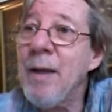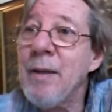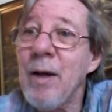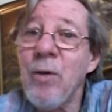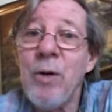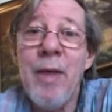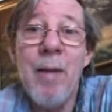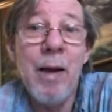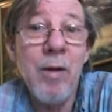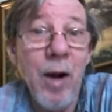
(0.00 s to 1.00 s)
not only
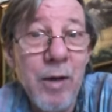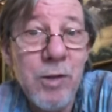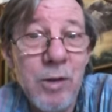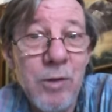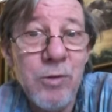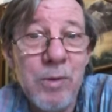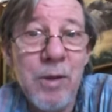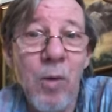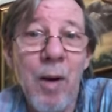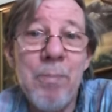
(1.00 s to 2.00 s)
that, my car insurance
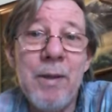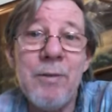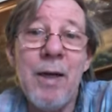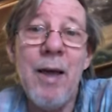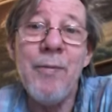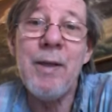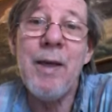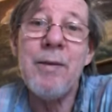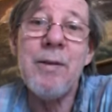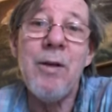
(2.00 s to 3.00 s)
would go up because I'd have to
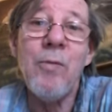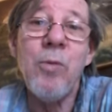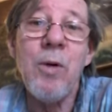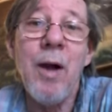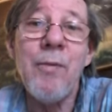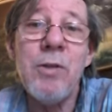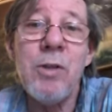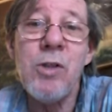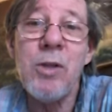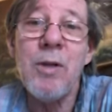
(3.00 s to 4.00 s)
get you know full coverage
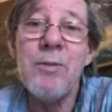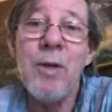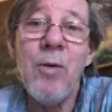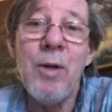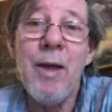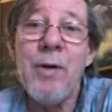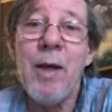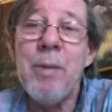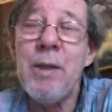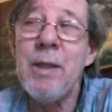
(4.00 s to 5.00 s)
insurance. I only have
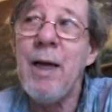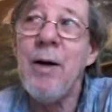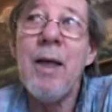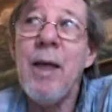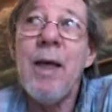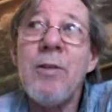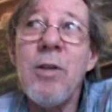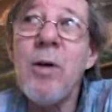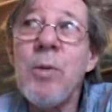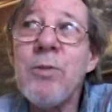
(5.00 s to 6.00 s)
liability now,
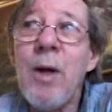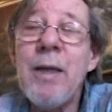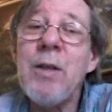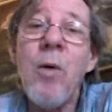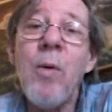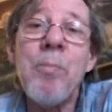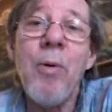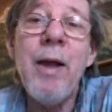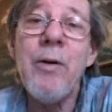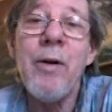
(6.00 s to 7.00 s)
so it was right no
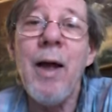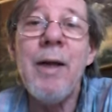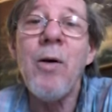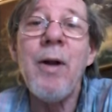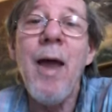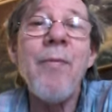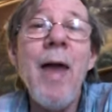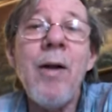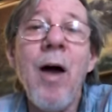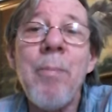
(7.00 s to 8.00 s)
brainer. I don't have
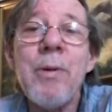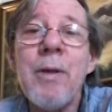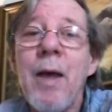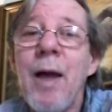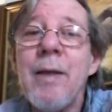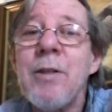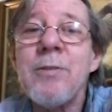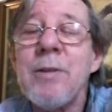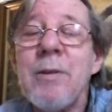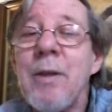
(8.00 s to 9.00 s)
that oper. I
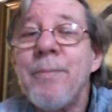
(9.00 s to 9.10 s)
just